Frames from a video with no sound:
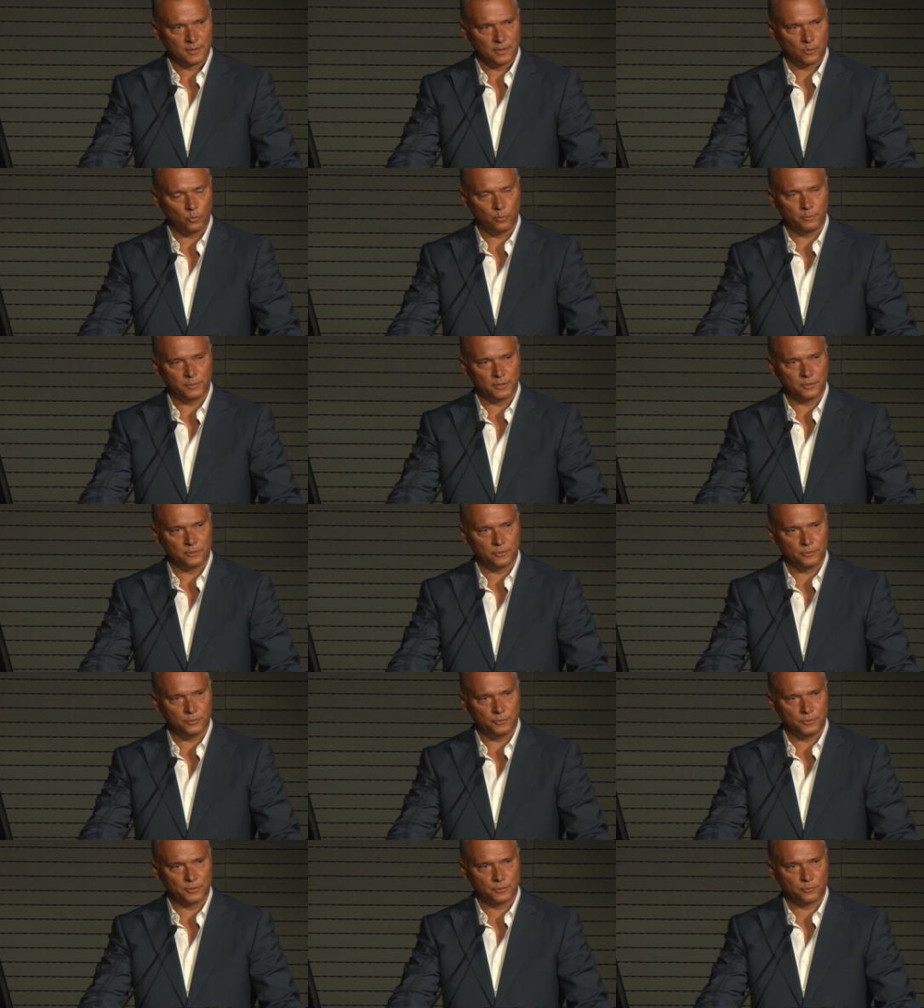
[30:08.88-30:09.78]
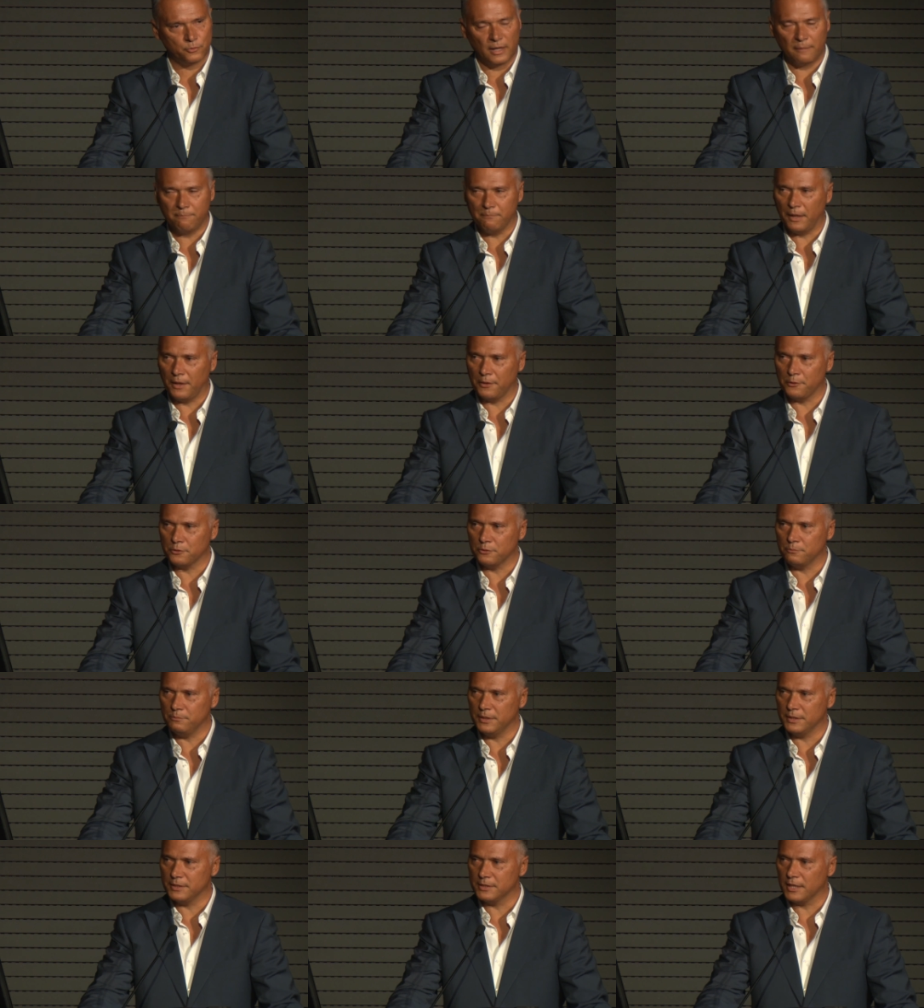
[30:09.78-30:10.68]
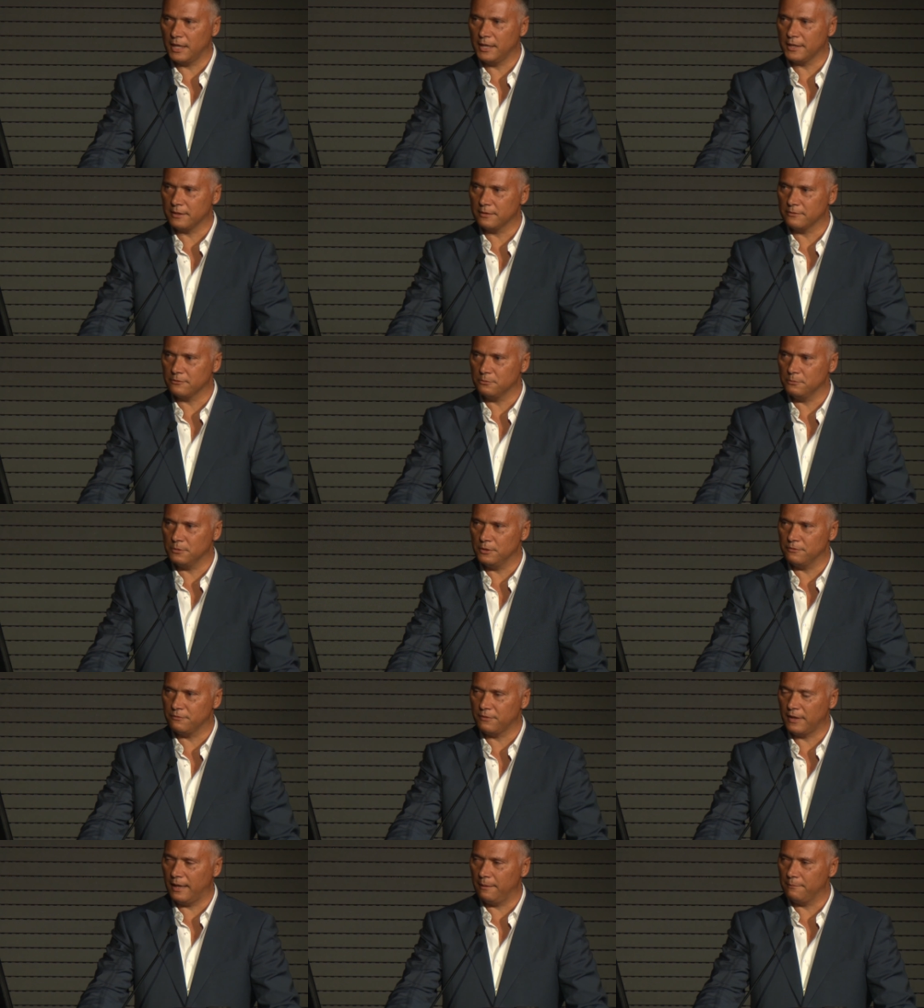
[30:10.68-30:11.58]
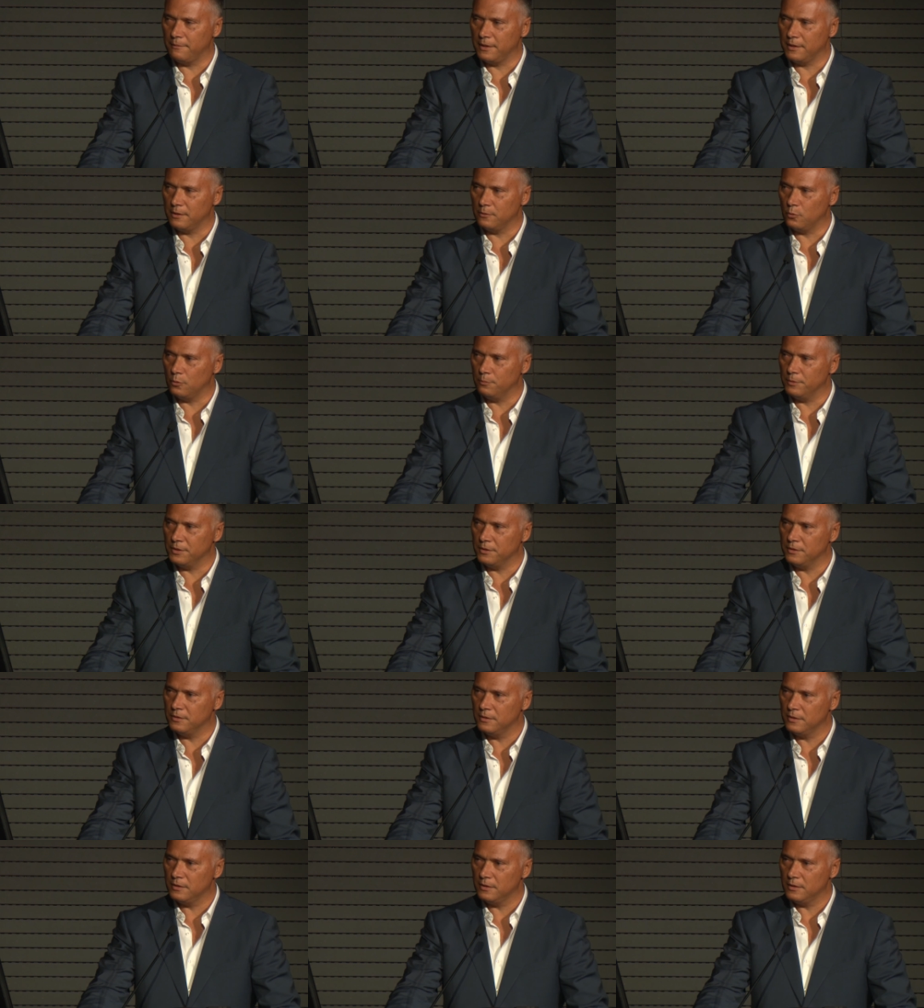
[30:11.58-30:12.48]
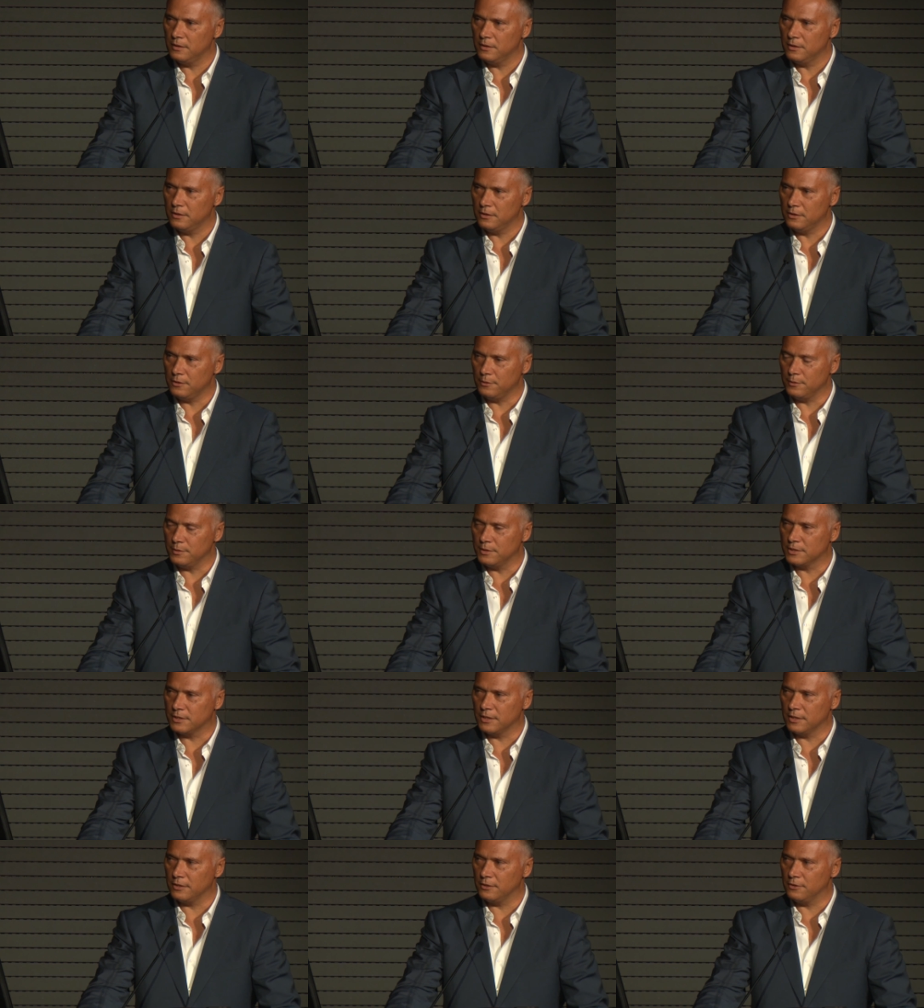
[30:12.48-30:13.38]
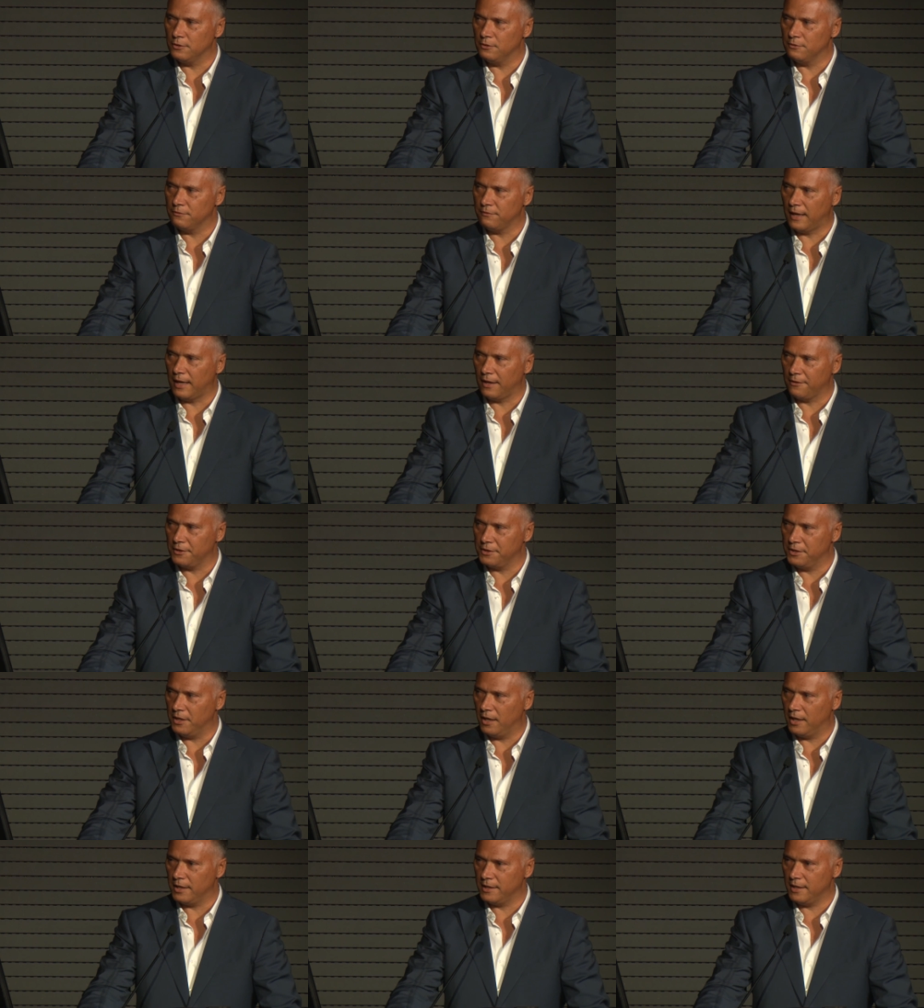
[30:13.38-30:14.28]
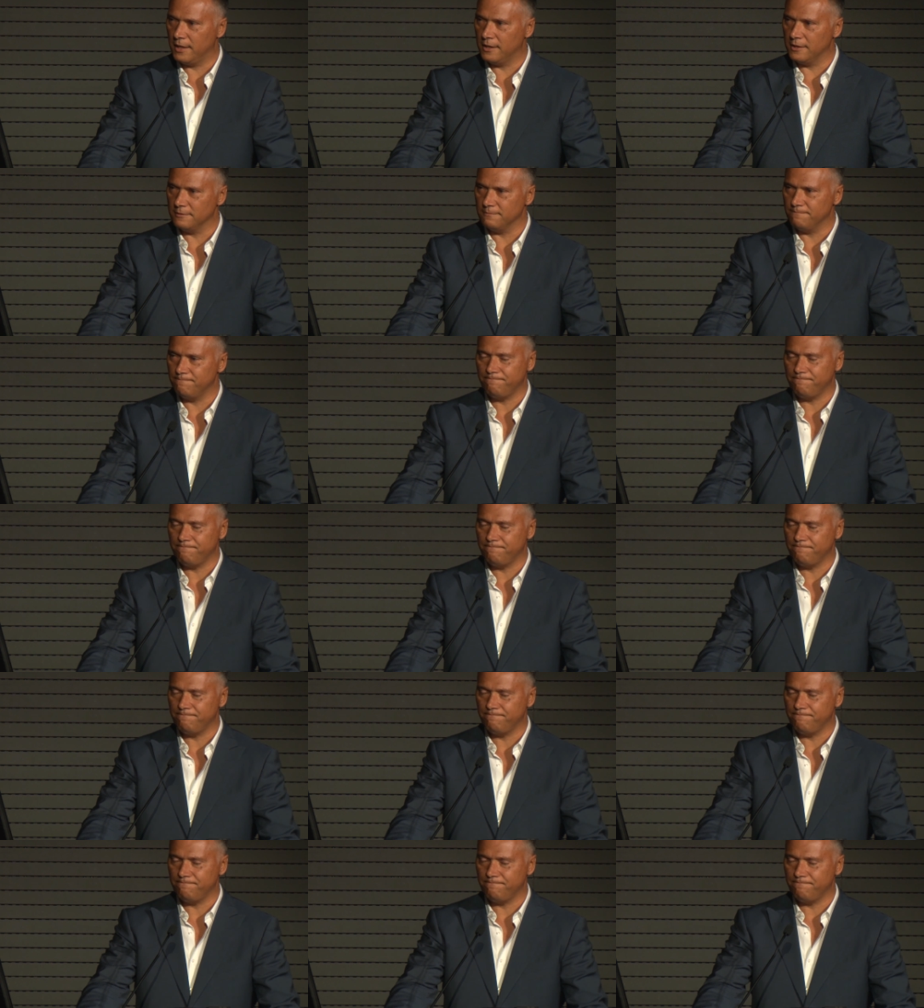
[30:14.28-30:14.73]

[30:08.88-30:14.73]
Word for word: a woman whose grandmother had been taken from her family, a woman who had seen her father die young.